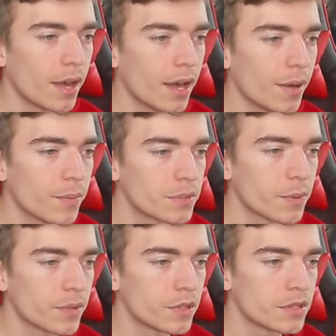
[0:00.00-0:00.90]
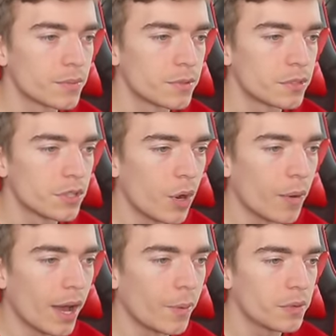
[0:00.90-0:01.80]
So we got some
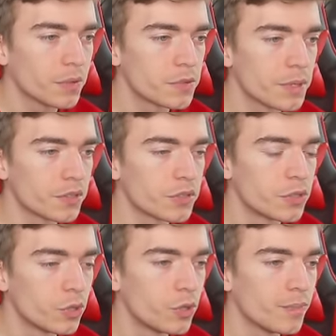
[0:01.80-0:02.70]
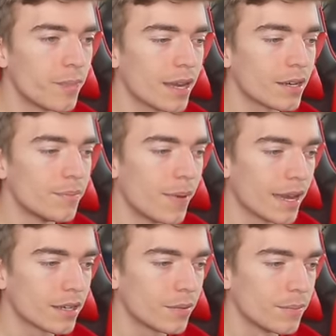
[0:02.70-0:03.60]
snow owls. We got two Mega
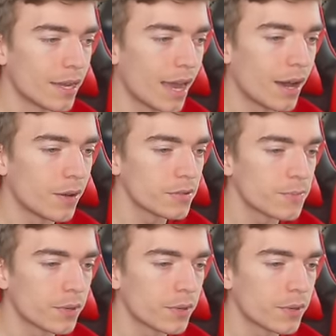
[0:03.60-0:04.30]
Mecha Meows,